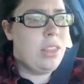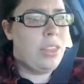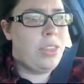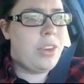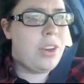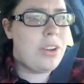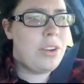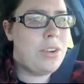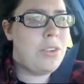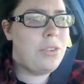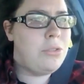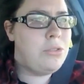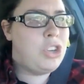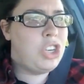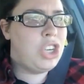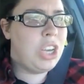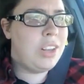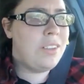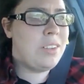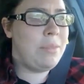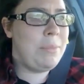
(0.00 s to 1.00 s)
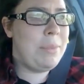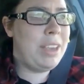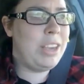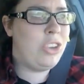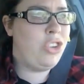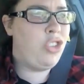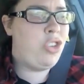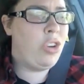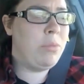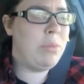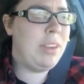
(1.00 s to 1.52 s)
Though she's going to be
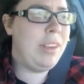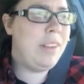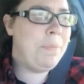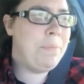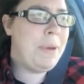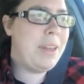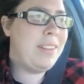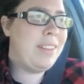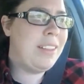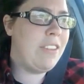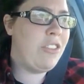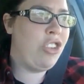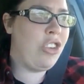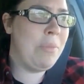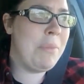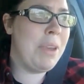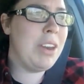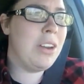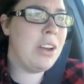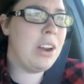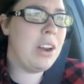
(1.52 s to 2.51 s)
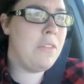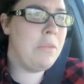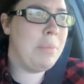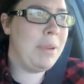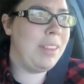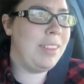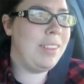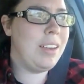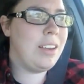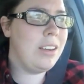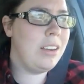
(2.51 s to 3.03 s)
extremely expensive, she may not ever
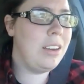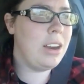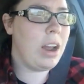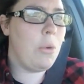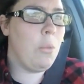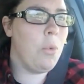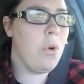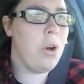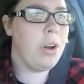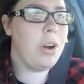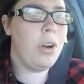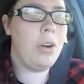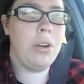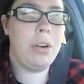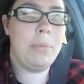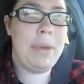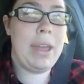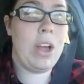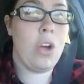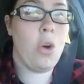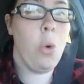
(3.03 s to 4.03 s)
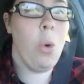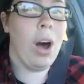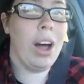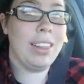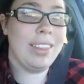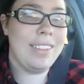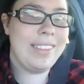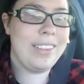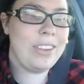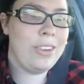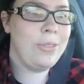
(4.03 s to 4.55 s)
be done, and I want her to be a
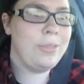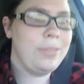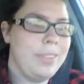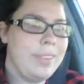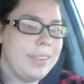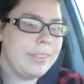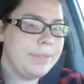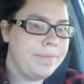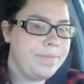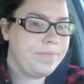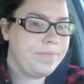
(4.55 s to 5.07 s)
quad suit.